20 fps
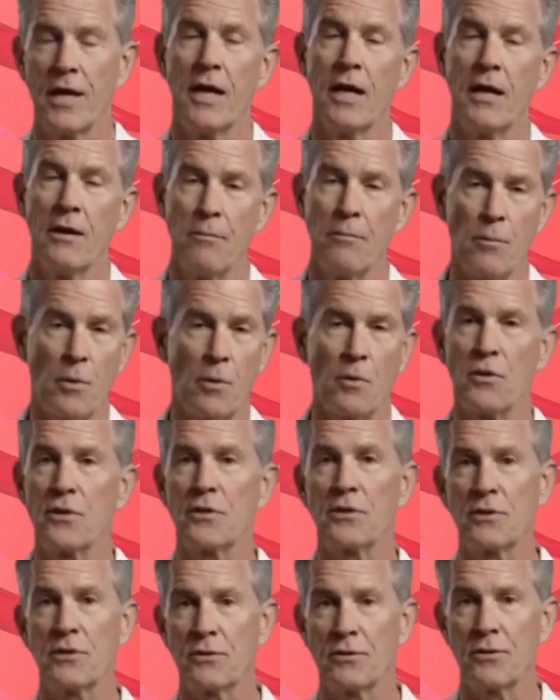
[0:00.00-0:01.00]
If your
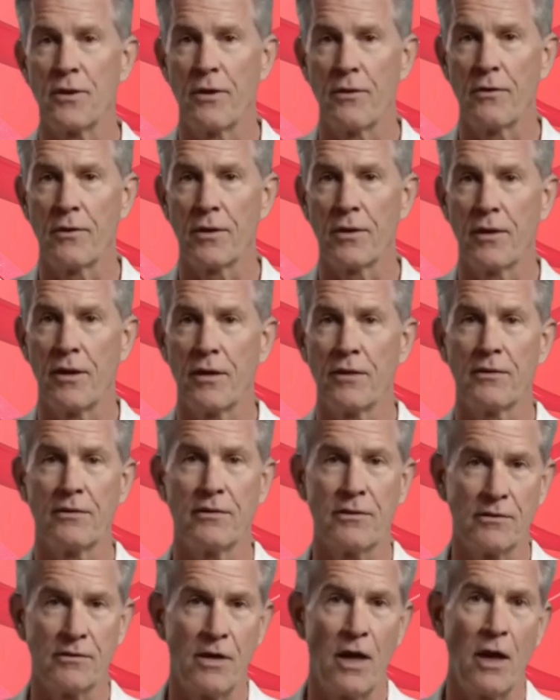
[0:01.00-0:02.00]
pulse is consistently
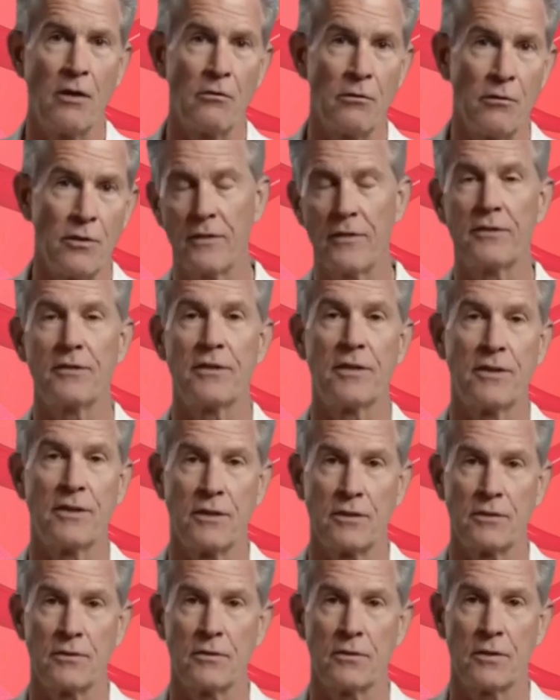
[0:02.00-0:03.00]
weak or difficult to
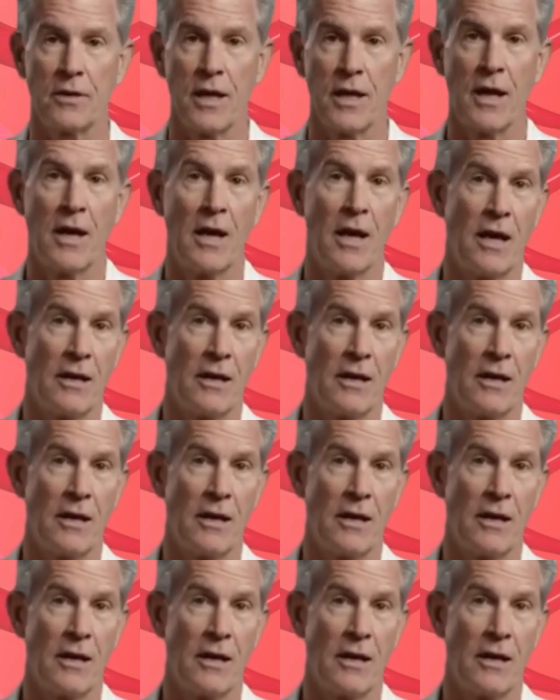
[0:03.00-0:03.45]
find,